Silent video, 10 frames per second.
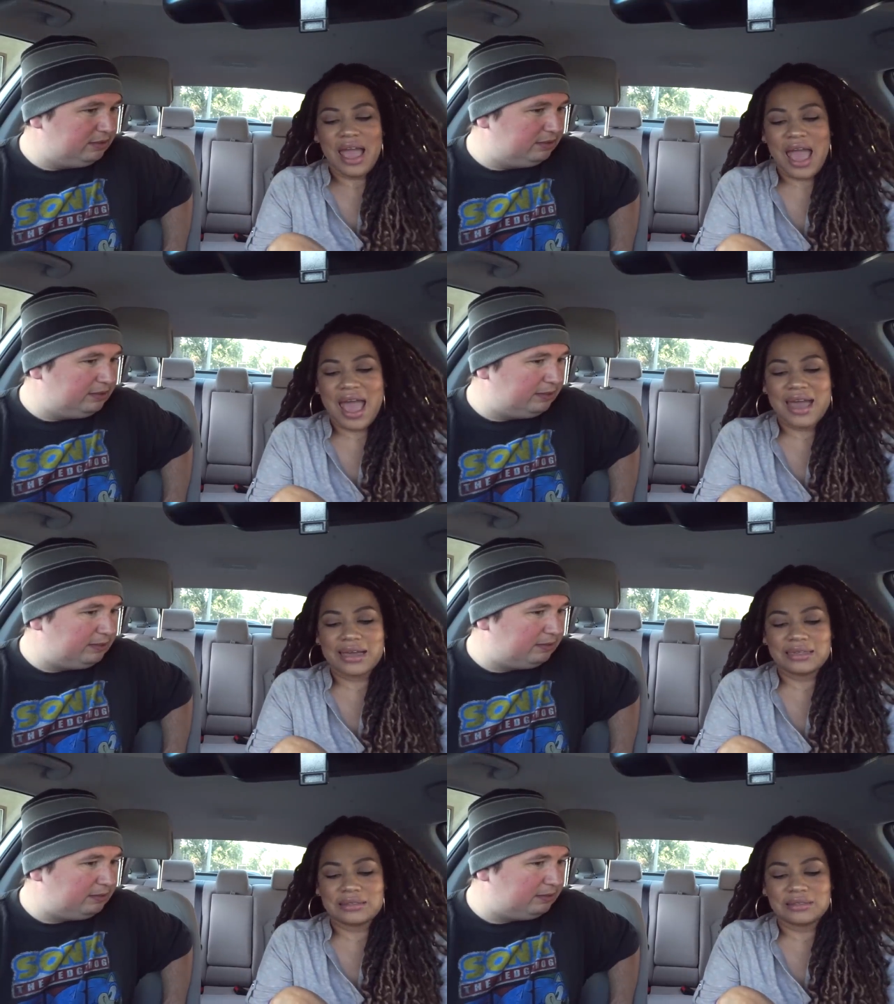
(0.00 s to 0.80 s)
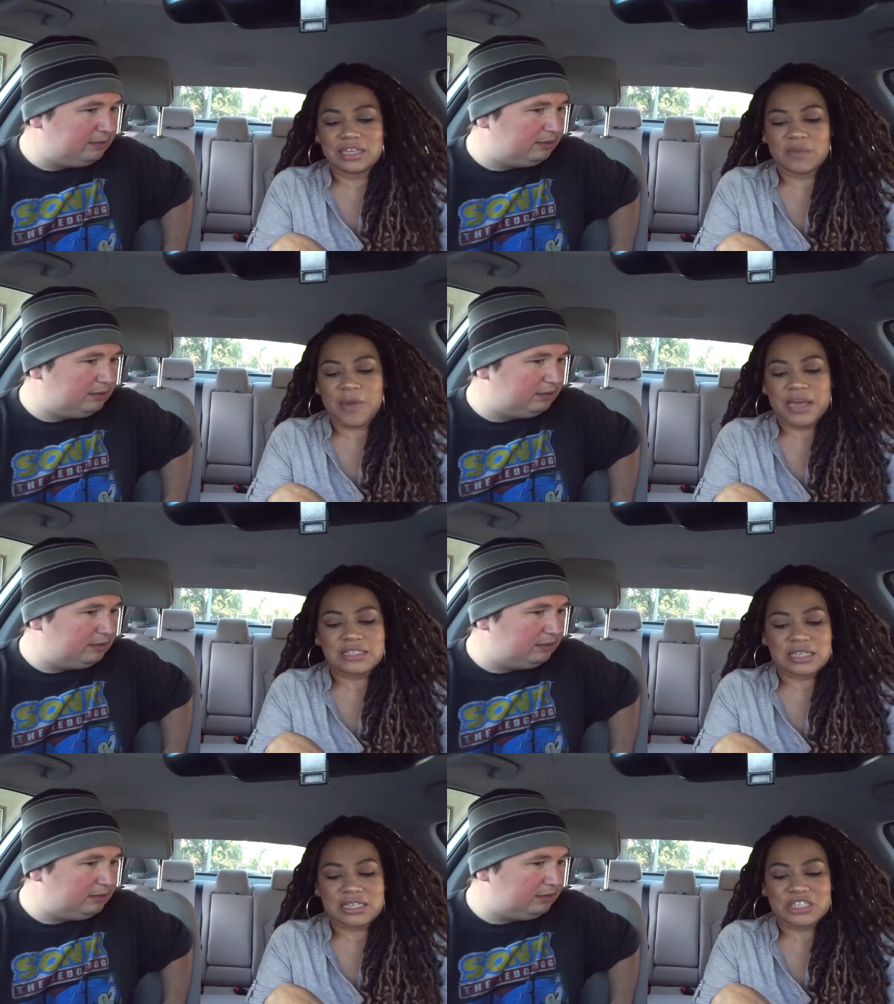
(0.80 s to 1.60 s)
Speaker 1: And he
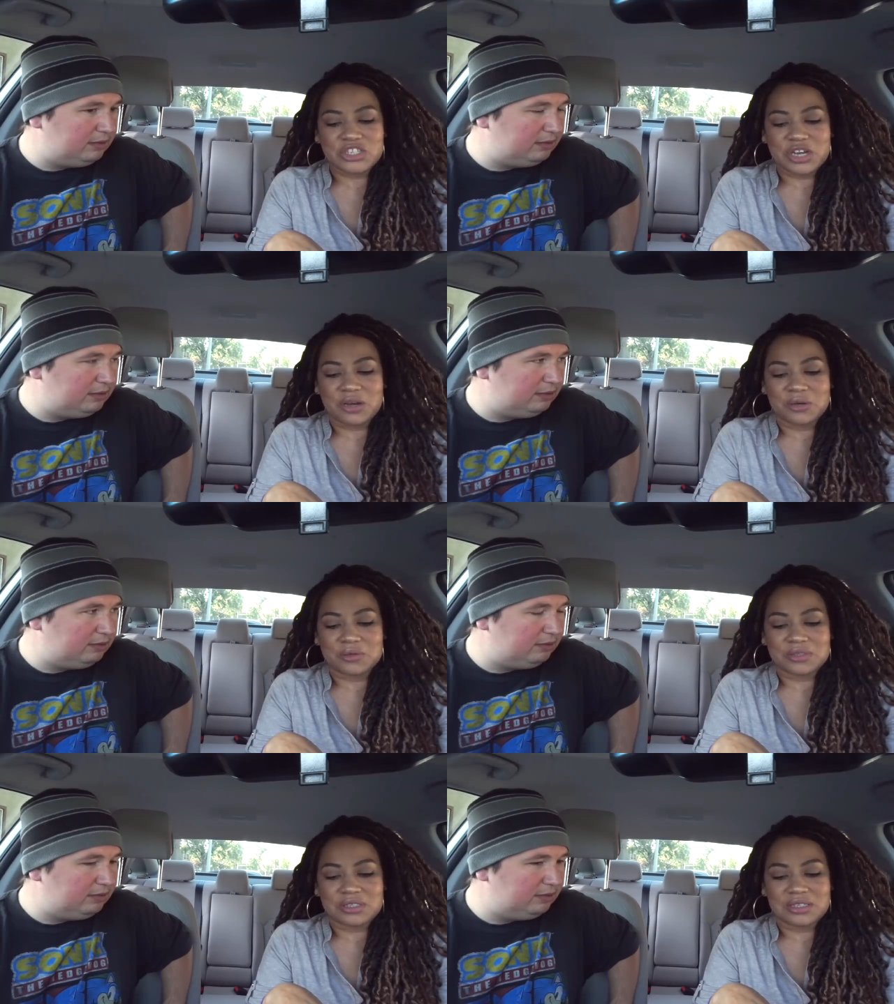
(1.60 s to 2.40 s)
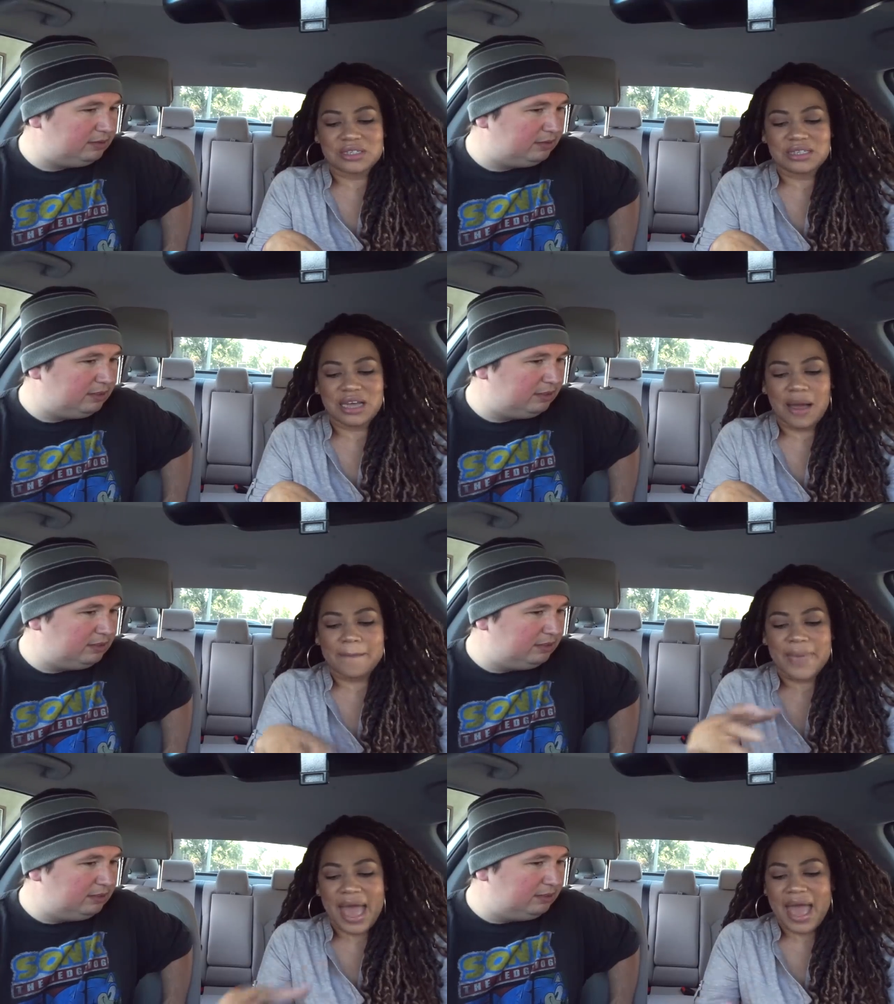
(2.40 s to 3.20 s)
basically shows a
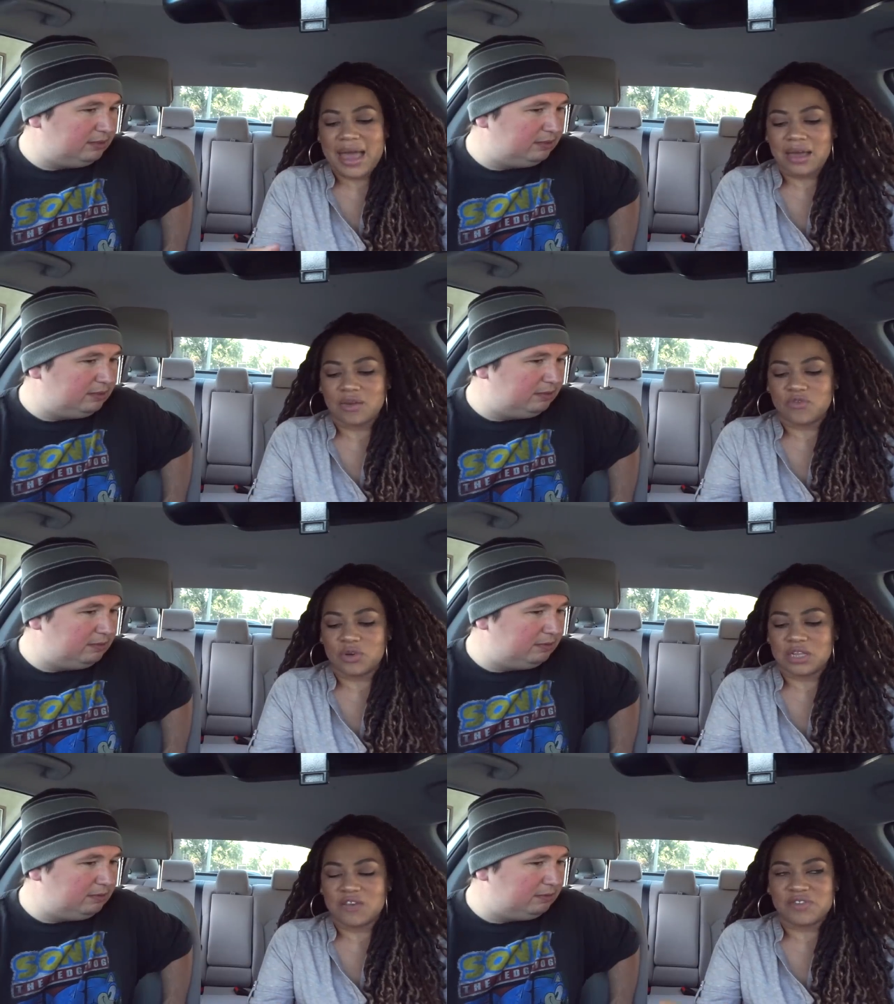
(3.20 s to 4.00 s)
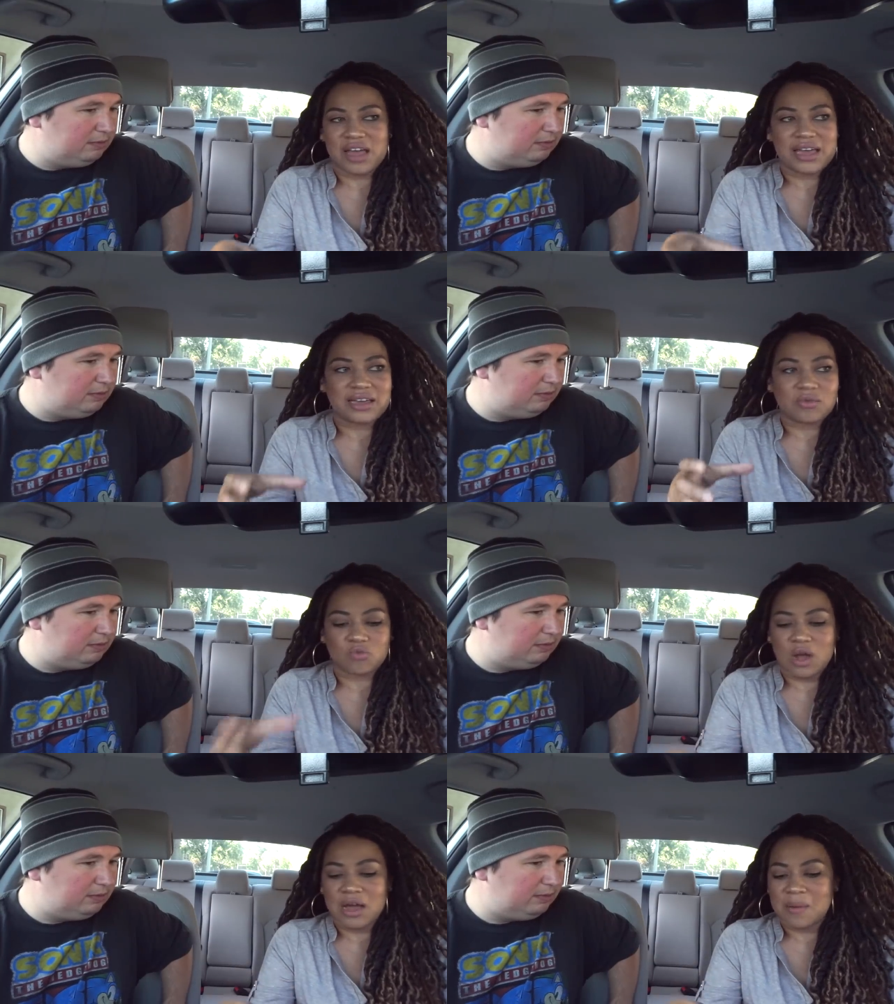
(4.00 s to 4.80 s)
bag full of like
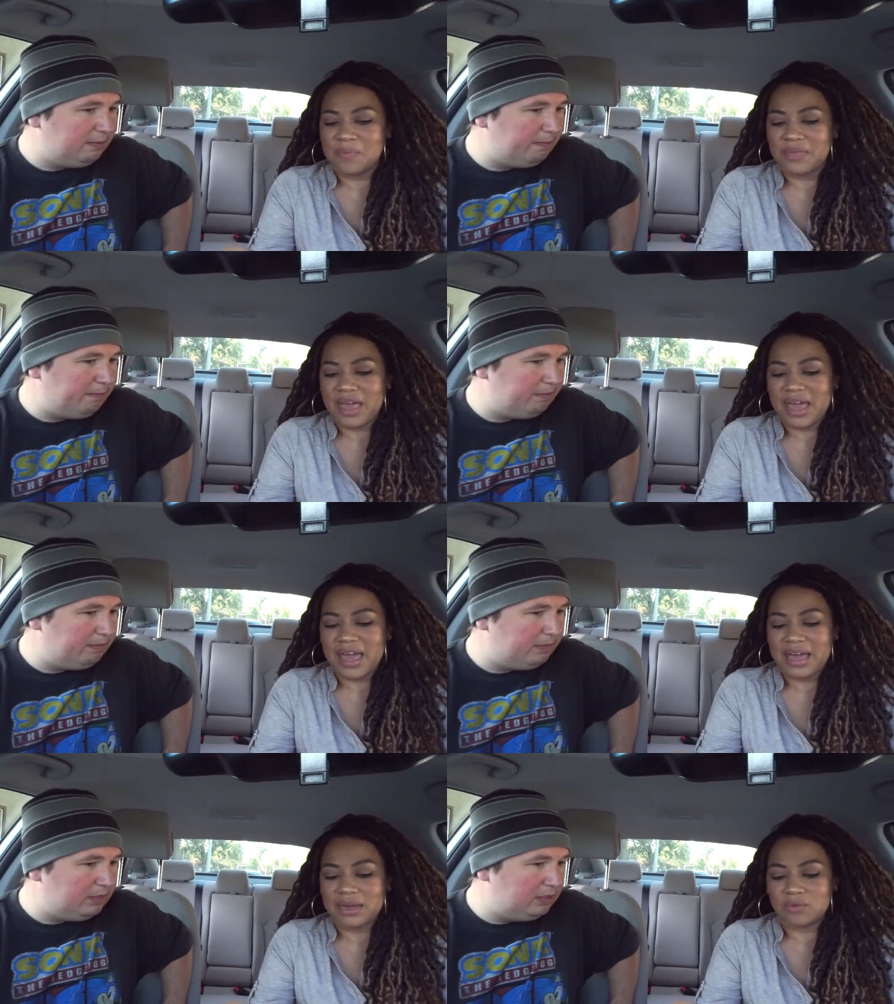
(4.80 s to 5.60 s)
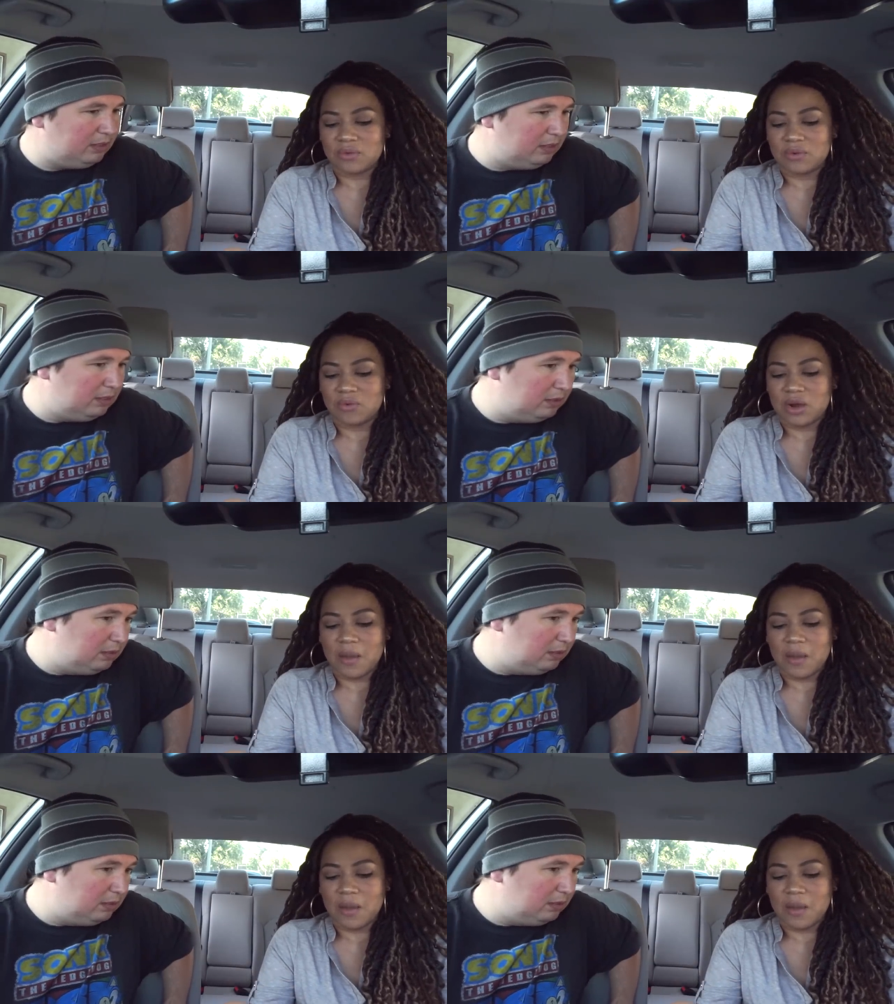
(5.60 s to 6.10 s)
rum and what